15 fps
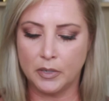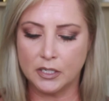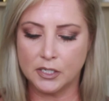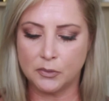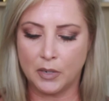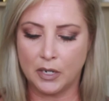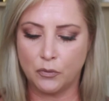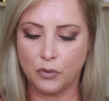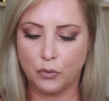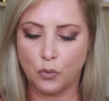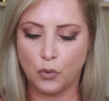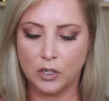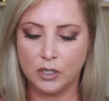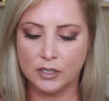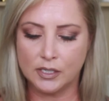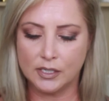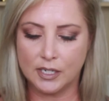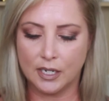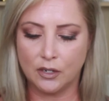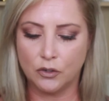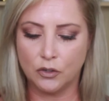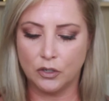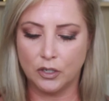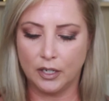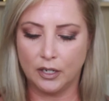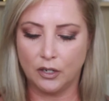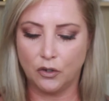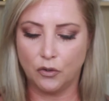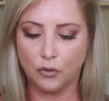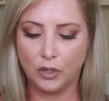is made with one single
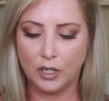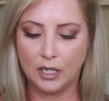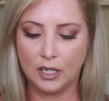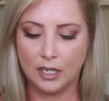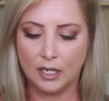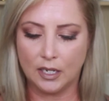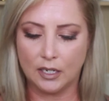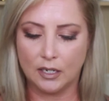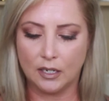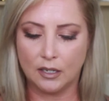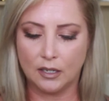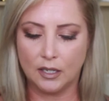ingredient,